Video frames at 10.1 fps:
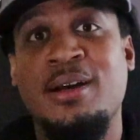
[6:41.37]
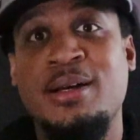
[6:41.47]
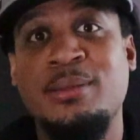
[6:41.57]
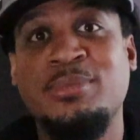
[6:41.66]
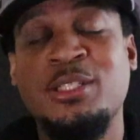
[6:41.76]

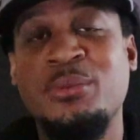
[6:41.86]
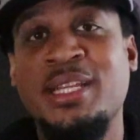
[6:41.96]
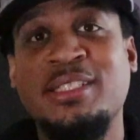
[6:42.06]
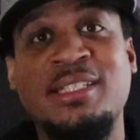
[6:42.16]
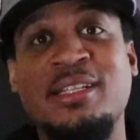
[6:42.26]
um,
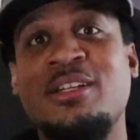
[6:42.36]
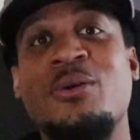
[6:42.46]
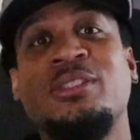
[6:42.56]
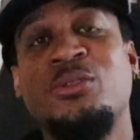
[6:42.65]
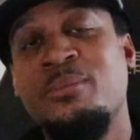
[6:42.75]
someone that's going to
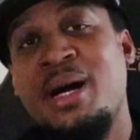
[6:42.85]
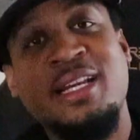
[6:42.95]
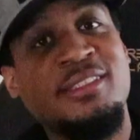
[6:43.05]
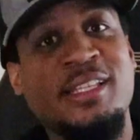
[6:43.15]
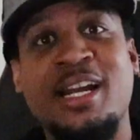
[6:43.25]
go into a
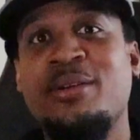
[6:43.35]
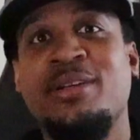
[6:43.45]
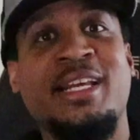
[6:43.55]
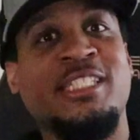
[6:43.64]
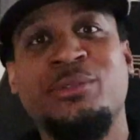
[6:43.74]

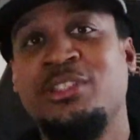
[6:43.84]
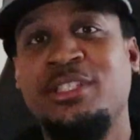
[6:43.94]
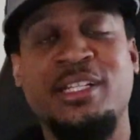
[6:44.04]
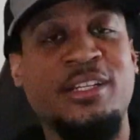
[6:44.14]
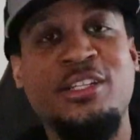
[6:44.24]
monastery and that's what
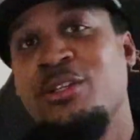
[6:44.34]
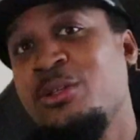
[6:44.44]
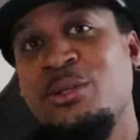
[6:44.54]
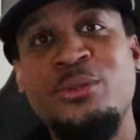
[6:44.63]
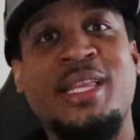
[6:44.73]
you're going to
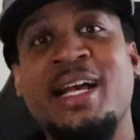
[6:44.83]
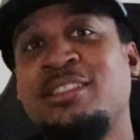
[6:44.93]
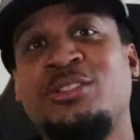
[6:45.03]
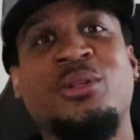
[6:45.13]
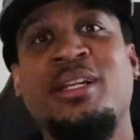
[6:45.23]
do.
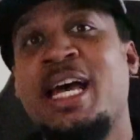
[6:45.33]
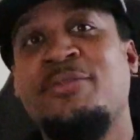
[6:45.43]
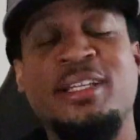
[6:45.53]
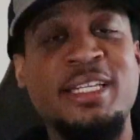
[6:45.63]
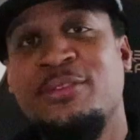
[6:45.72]
That's the sort of
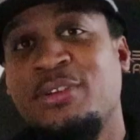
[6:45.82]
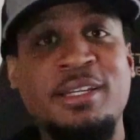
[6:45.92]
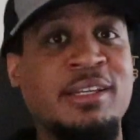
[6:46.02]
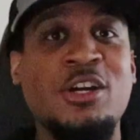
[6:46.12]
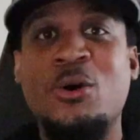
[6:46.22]
life you're
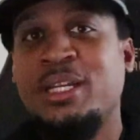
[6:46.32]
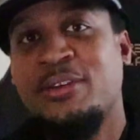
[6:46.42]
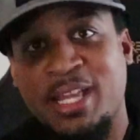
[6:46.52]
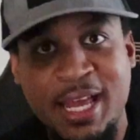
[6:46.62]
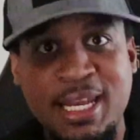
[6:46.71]
living. Go
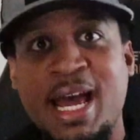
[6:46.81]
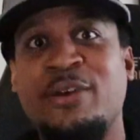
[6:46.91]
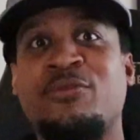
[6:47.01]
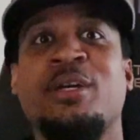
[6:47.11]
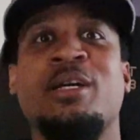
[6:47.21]
live that
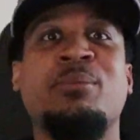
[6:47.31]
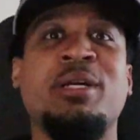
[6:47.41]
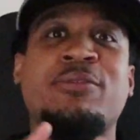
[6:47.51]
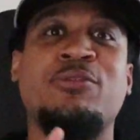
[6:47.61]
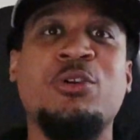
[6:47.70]
life.
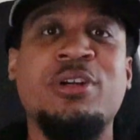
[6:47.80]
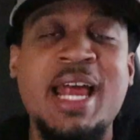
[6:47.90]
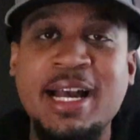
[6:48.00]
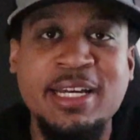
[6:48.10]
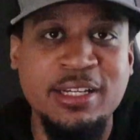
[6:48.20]
But if you're
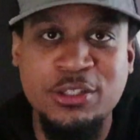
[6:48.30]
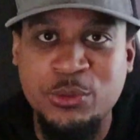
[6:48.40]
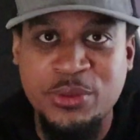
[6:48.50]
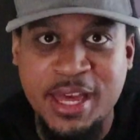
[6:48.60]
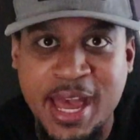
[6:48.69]
not going to
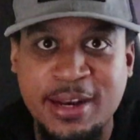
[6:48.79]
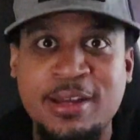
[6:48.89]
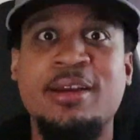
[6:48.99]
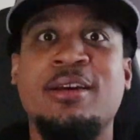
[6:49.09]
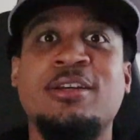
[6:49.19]
do
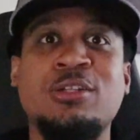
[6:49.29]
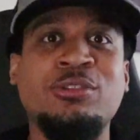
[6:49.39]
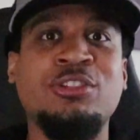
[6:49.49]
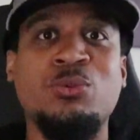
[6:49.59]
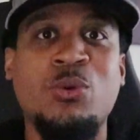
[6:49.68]
that,
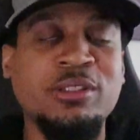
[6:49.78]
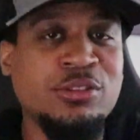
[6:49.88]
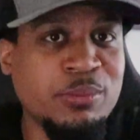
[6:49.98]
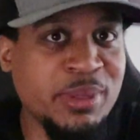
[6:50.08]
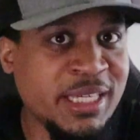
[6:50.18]
you should
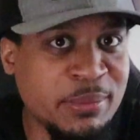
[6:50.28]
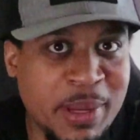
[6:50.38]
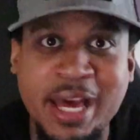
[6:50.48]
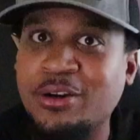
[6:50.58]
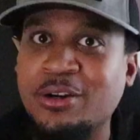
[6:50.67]
want to be
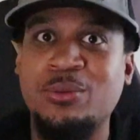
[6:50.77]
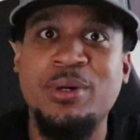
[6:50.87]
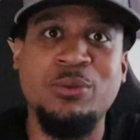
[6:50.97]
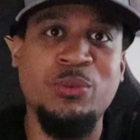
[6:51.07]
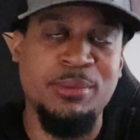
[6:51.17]
better with